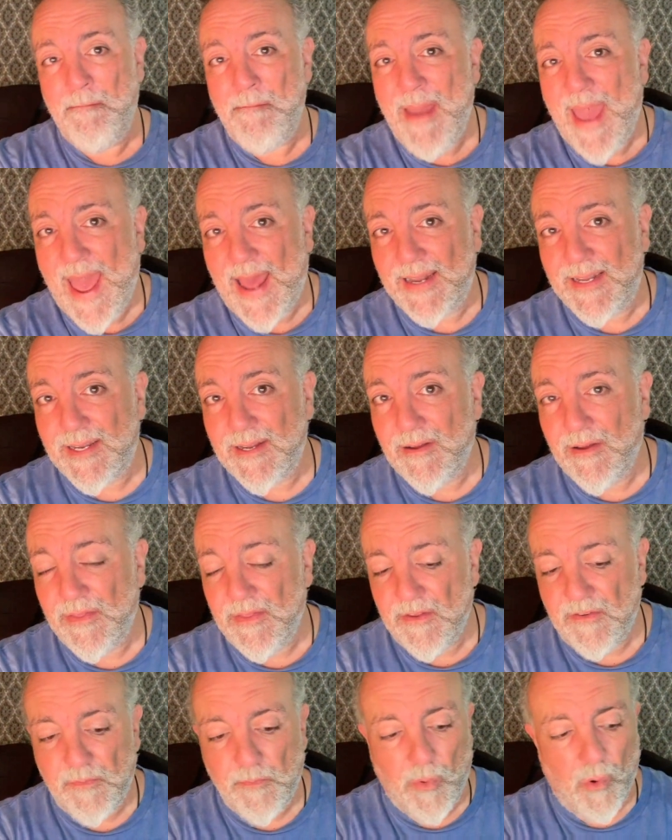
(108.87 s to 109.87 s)
mat on
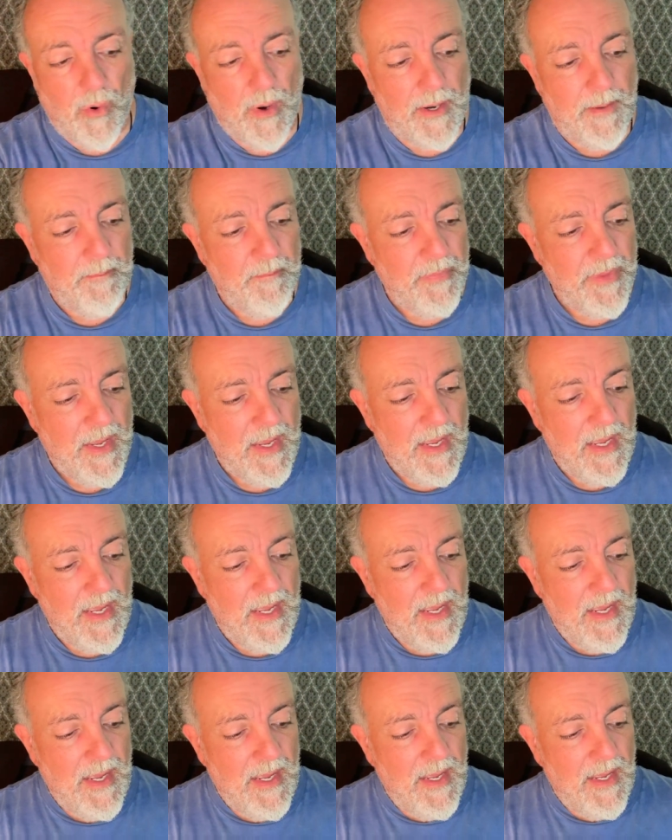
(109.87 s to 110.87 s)
this board.
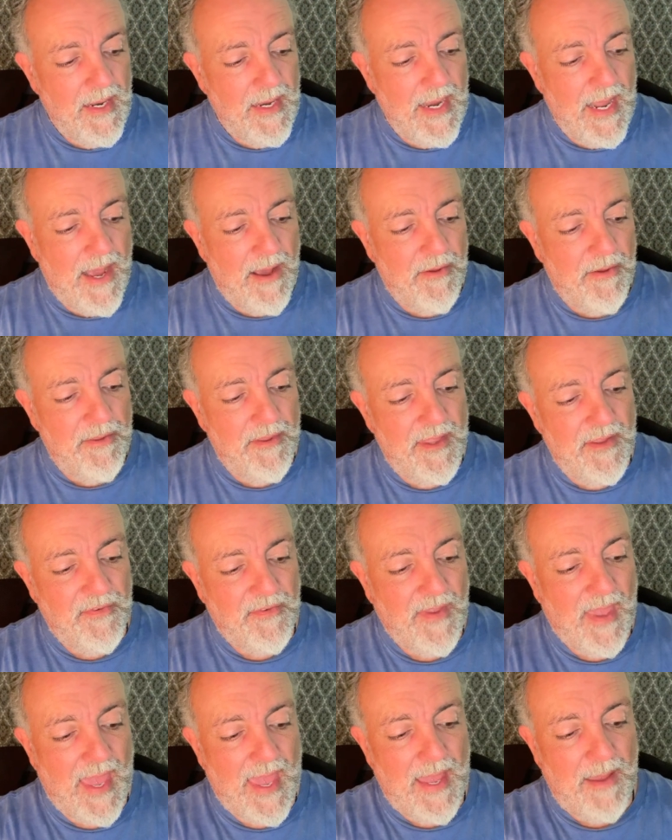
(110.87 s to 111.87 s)
Now this
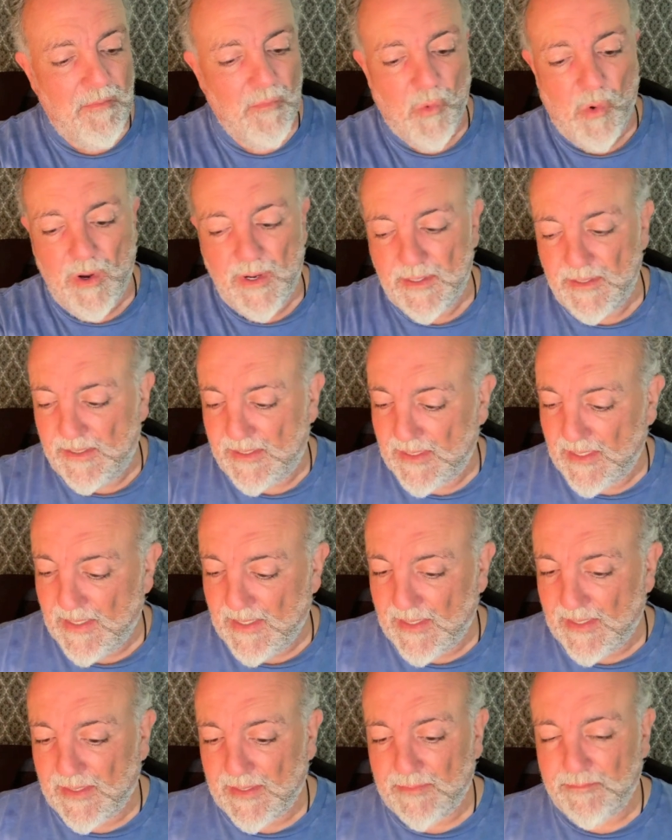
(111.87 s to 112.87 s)
game was.
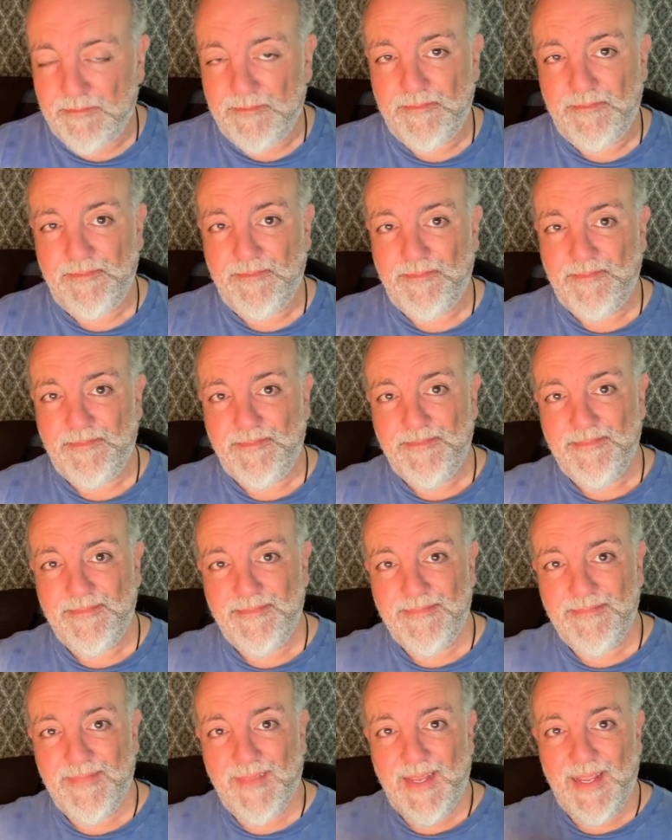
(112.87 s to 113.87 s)
Um,
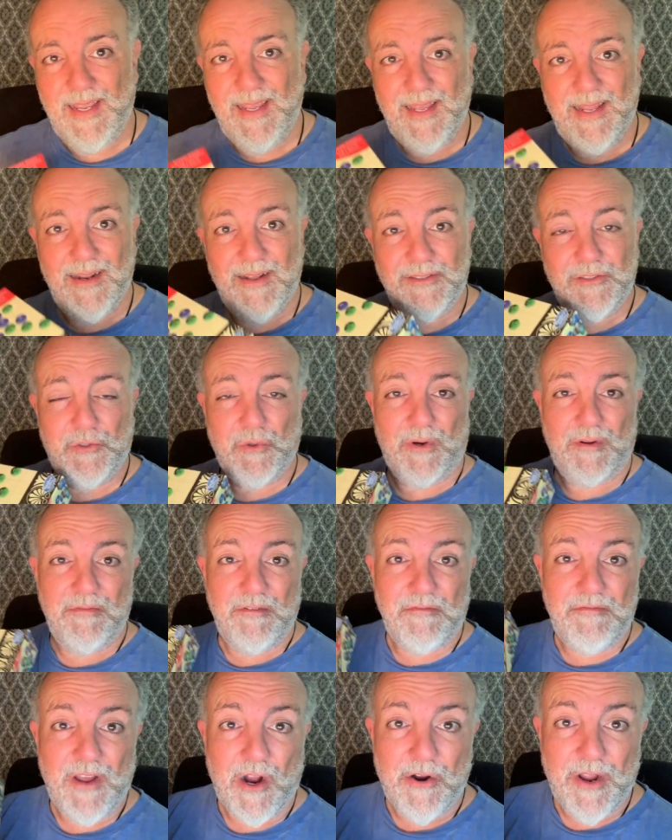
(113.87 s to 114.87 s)
in a sort of
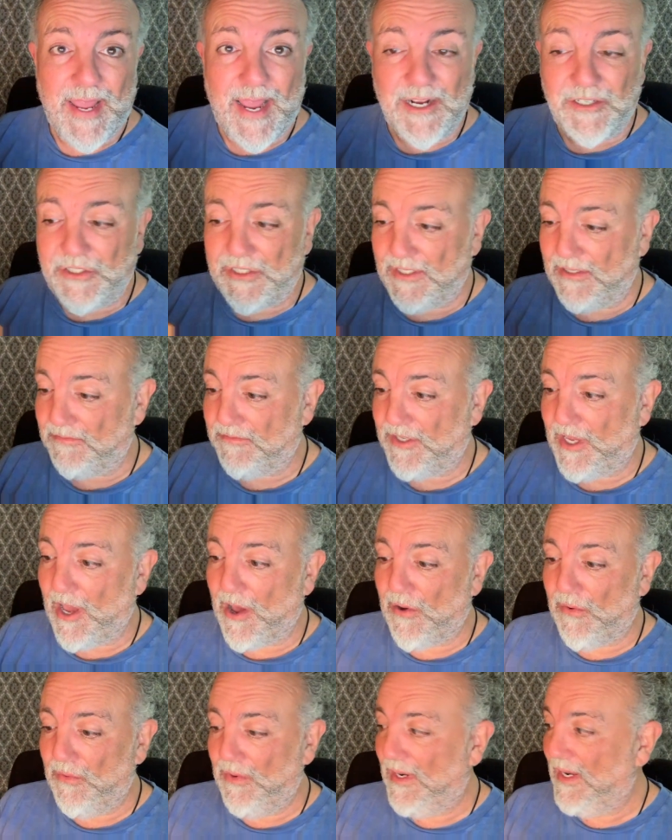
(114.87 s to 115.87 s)
a variation of
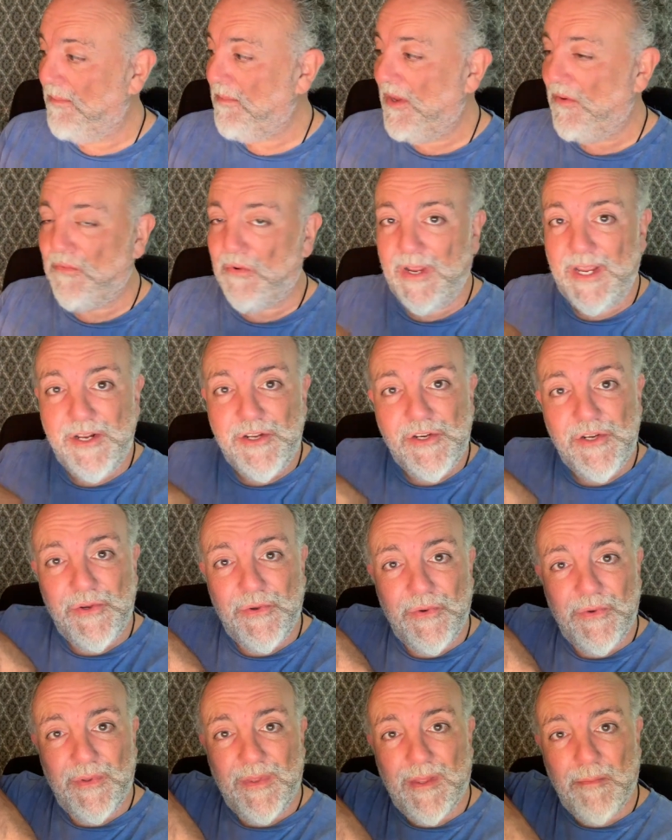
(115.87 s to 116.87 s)
Go, let me read
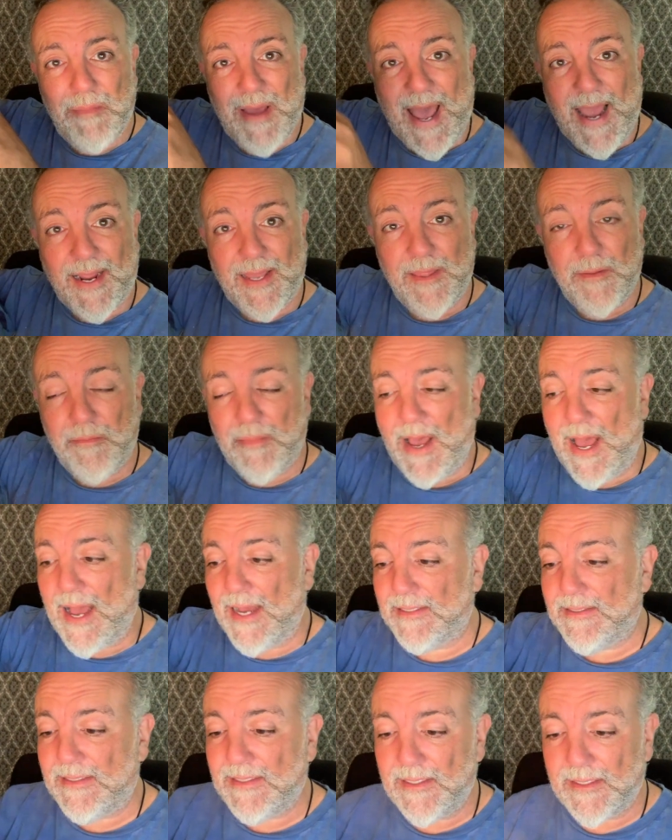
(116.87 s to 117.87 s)
you the back of the
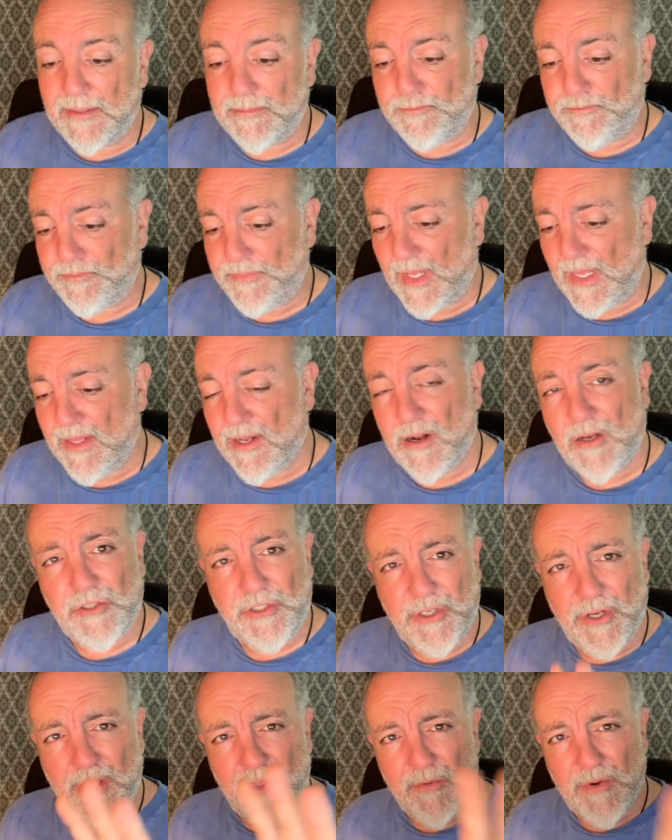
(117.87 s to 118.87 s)
box here, and then I'll
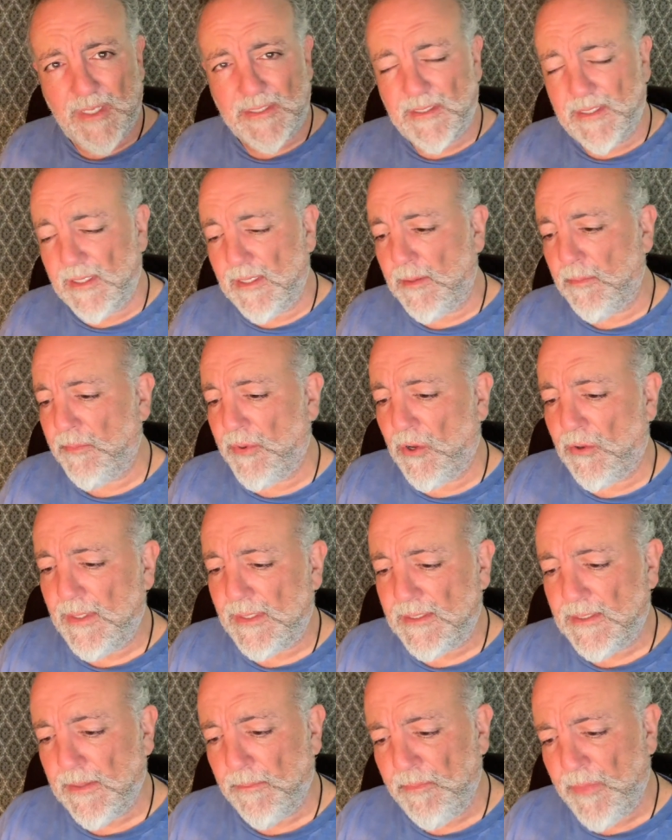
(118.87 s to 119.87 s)
show you the rest of the
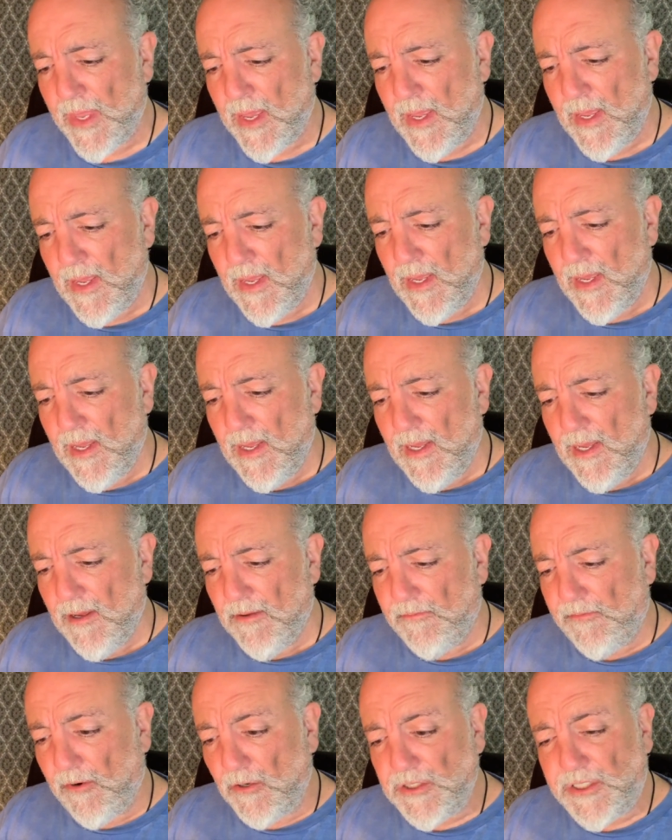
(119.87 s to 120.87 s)
components.
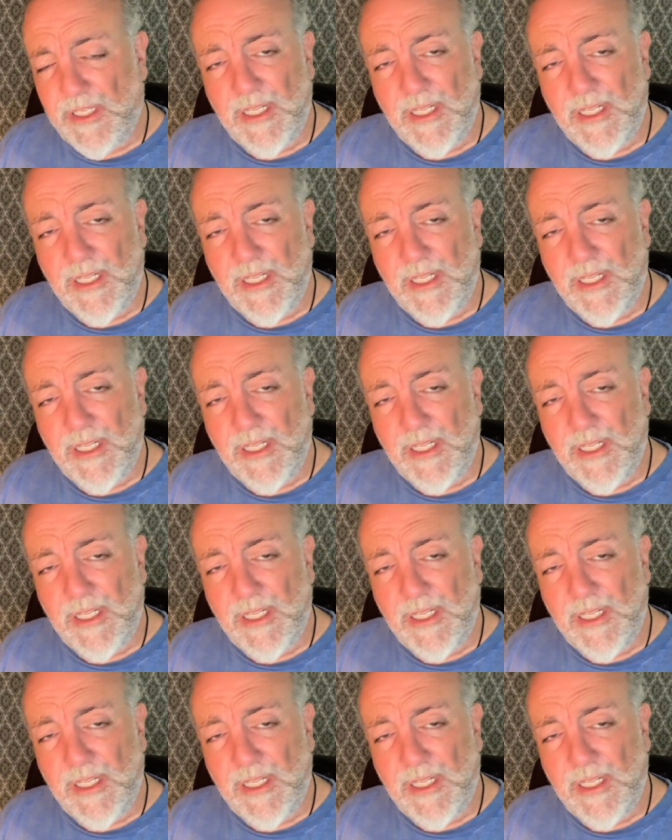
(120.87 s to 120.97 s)
First